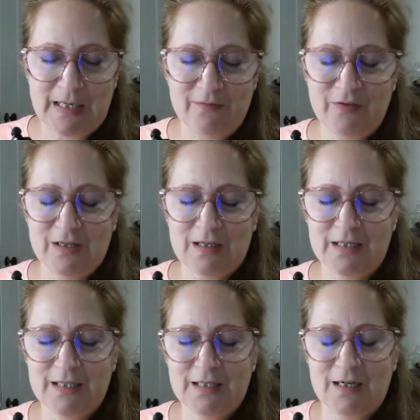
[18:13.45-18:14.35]
I feel
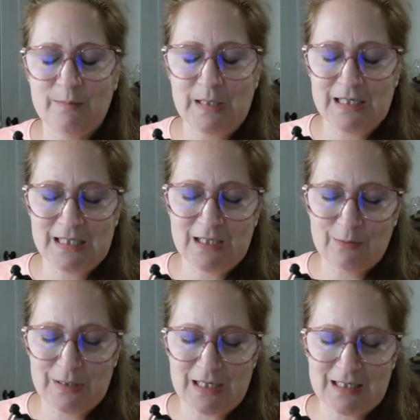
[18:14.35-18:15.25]
like um, he's
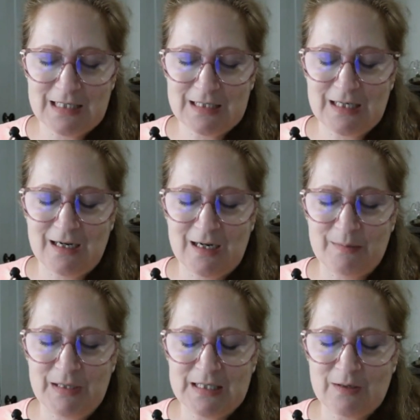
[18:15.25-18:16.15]
here with us.
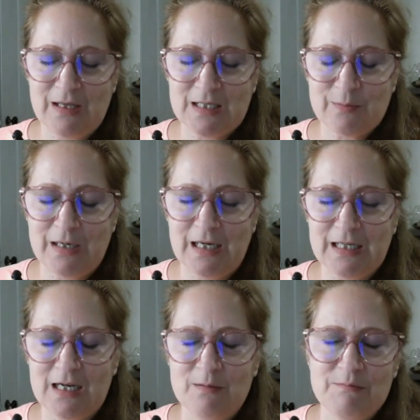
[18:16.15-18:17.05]
Um, and so that's why I
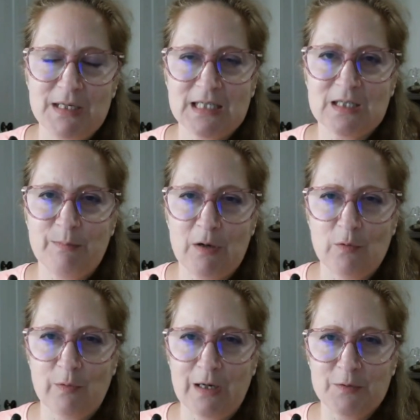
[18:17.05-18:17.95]
kind of
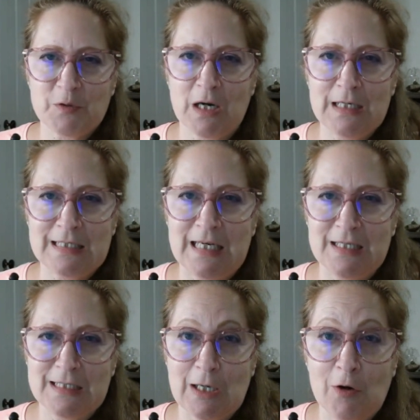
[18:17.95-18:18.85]
misspoke when I was trying to say
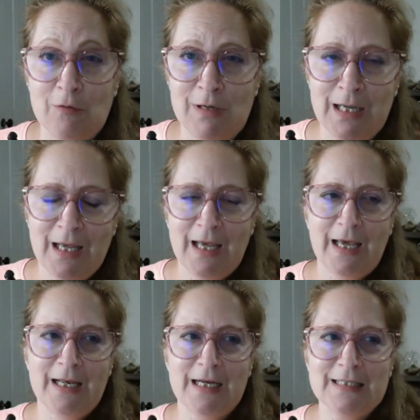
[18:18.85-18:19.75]
so,
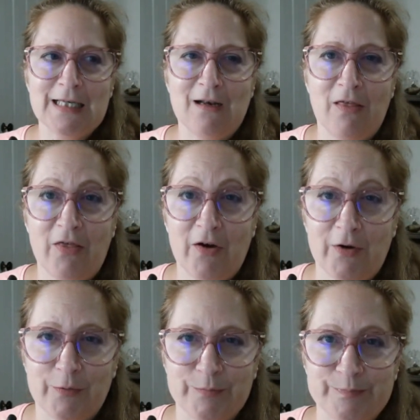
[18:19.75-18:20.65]
and I said
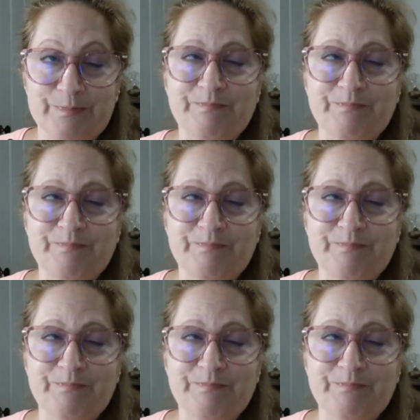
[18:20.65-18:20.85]
tho.